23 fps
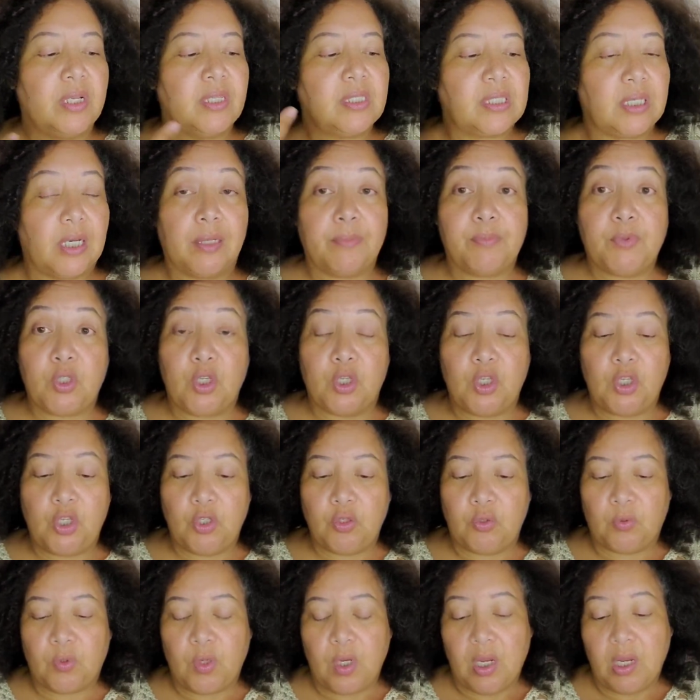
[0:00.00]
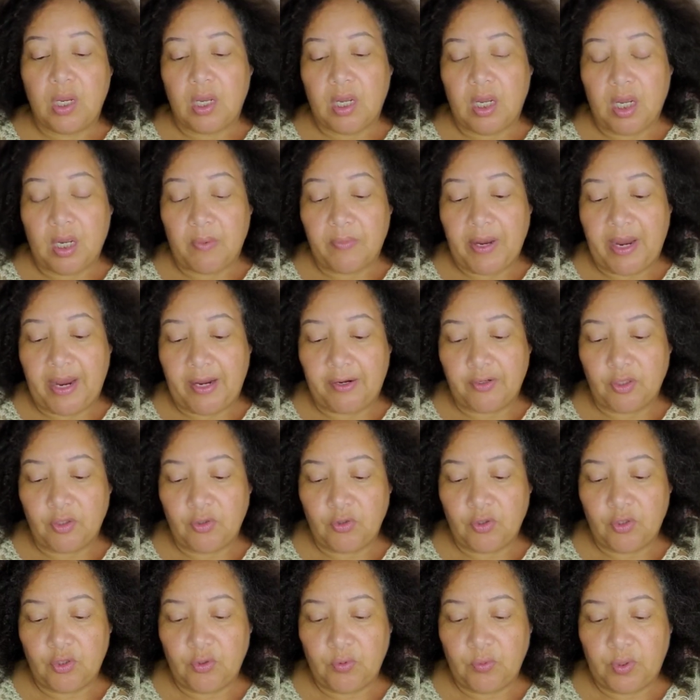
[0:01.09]
It's up to you how
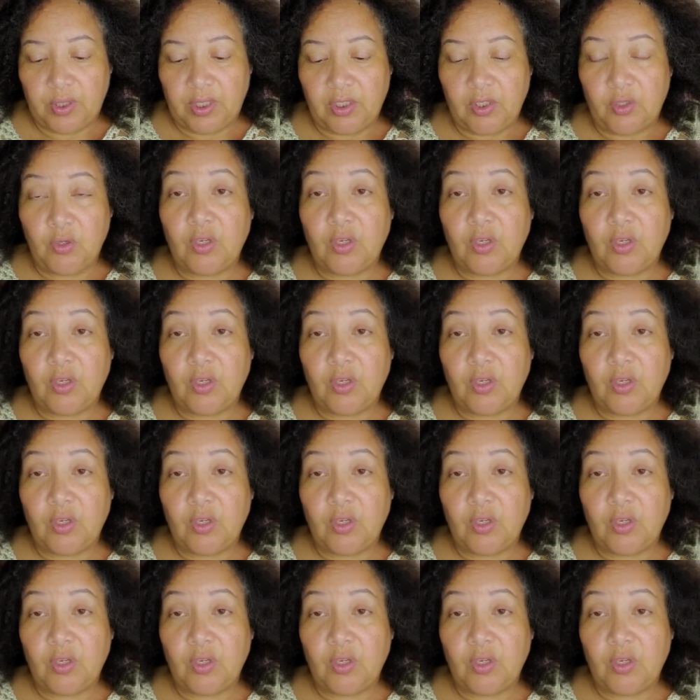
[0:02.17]
you do it.